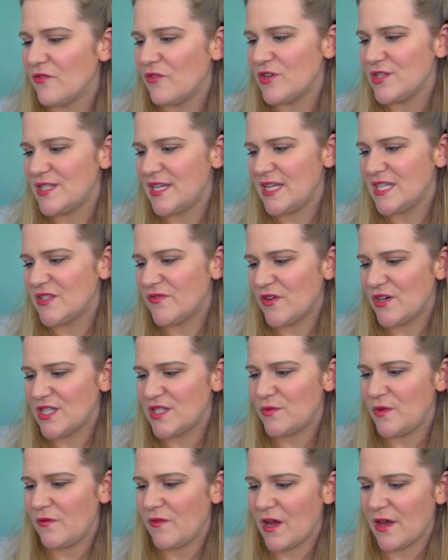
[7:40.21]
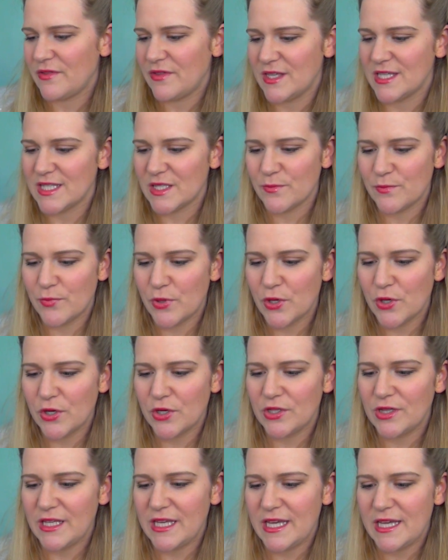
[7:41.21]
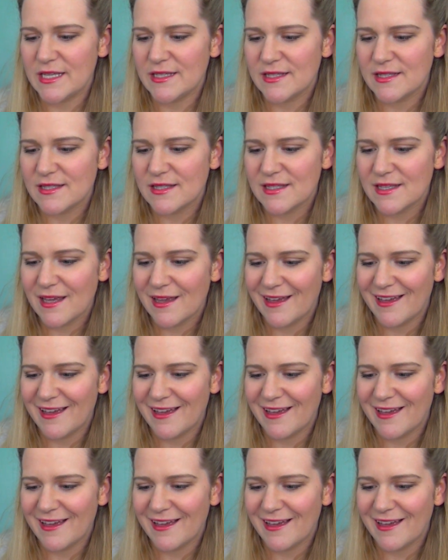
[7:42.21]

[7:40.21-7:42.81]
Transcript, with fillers: First things first, we've got this Purlisse